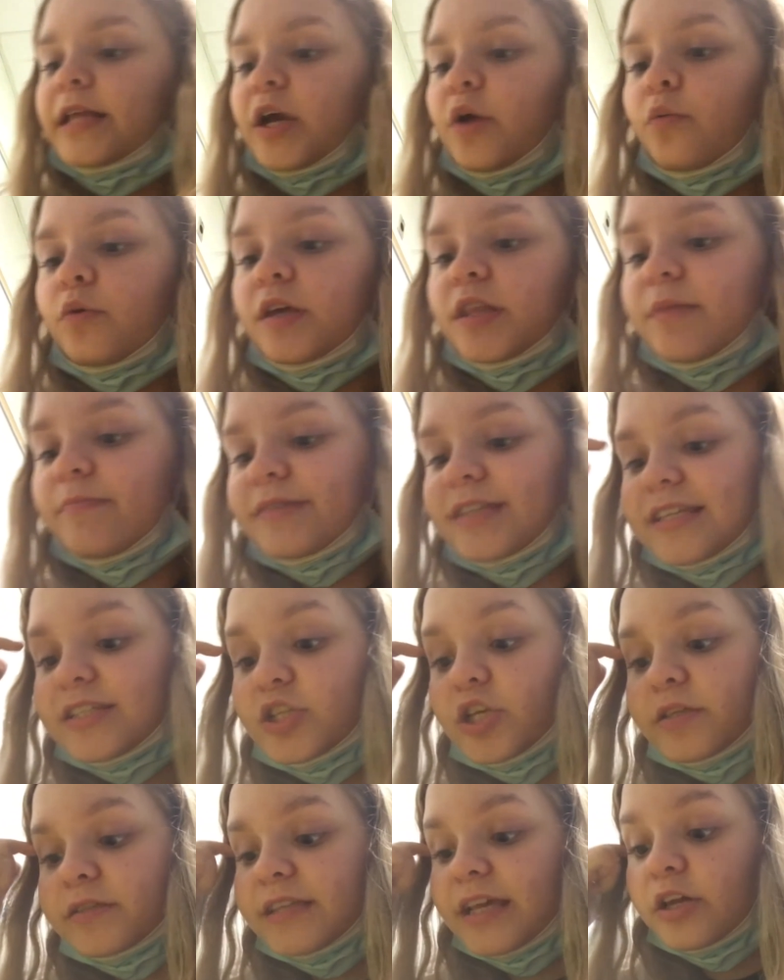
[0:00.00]
one of them says
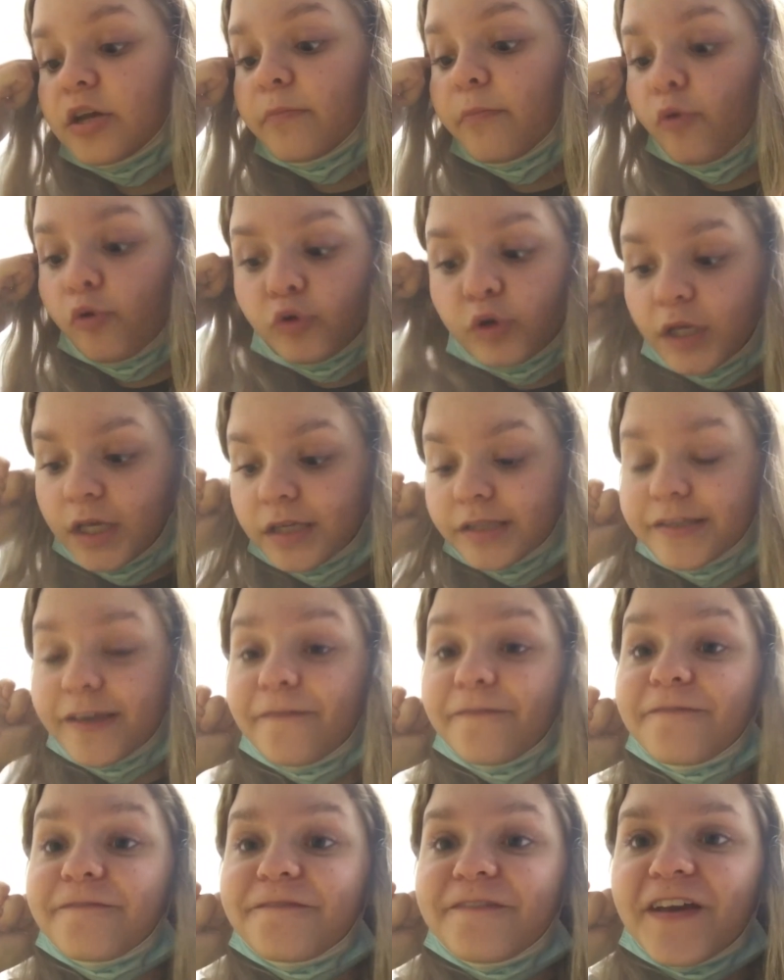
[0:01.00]
say good morning
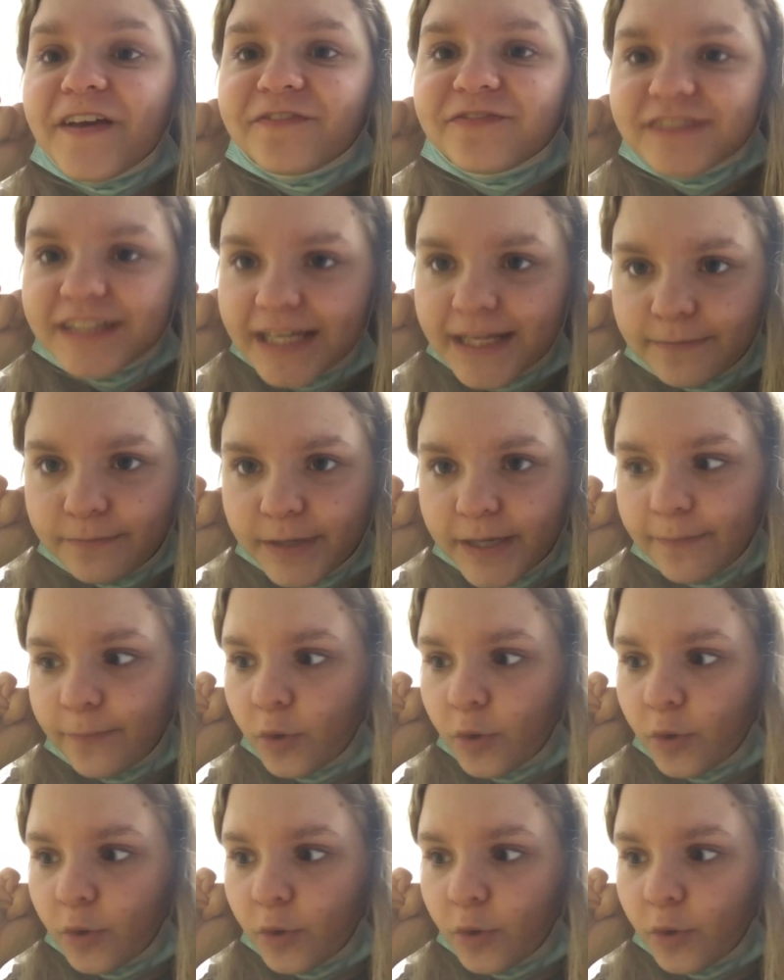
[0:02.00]
to 15 people.